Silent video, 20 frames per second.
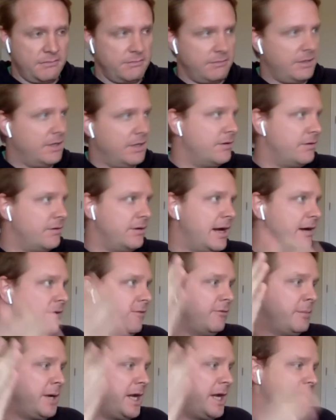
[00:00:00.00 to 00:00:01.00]
you know,
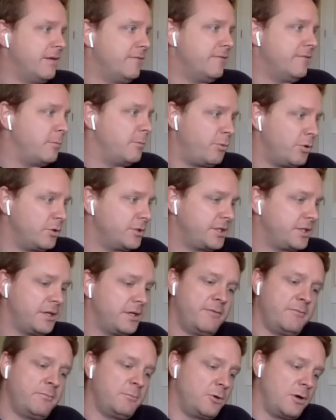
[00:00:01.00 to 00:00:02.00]
however many of them, portion
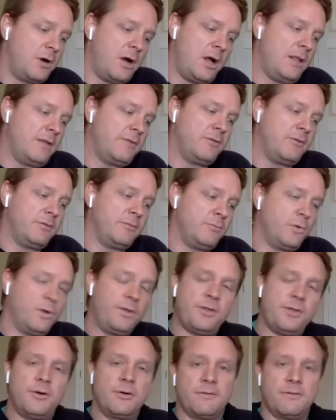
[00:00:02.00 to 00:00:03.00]
of them, or all of them
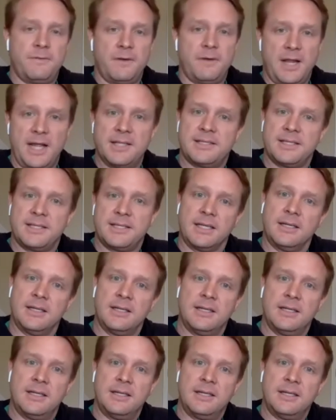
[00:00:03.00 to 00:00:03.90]
with owner financing,